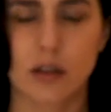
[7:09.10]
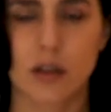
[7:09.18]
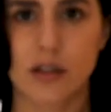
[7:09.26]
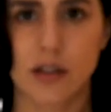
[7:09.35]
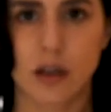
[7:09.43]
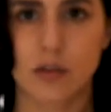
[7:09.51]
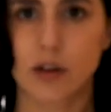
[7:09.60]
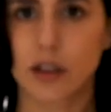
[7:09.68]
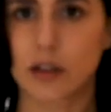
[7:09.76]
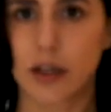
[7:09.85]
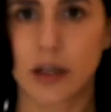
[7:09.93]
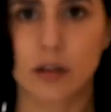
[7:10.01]
center
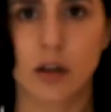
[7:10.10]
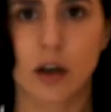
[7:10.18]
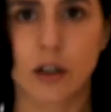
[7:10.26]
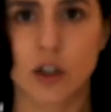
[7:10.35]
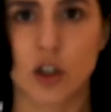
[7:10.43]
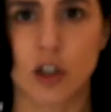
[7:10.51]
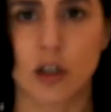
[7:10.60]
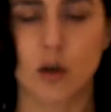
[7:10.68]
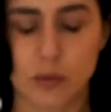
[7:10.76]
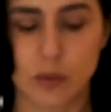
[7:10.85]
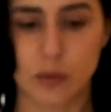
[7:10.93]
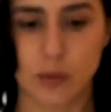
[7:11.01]
front length on a shirt
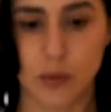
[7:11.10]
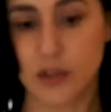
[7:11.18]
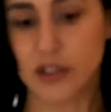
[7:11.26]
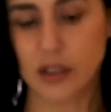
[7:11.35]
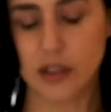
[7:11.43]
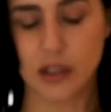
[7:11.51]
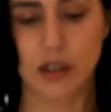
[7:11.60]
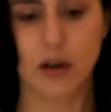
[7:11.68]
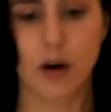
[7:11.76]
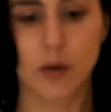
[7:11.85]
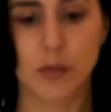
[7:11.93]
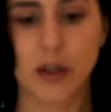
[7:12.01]
will sit
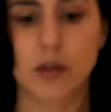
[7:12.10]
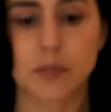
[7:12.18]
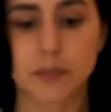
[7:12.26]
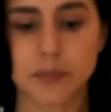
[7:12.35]
here on me.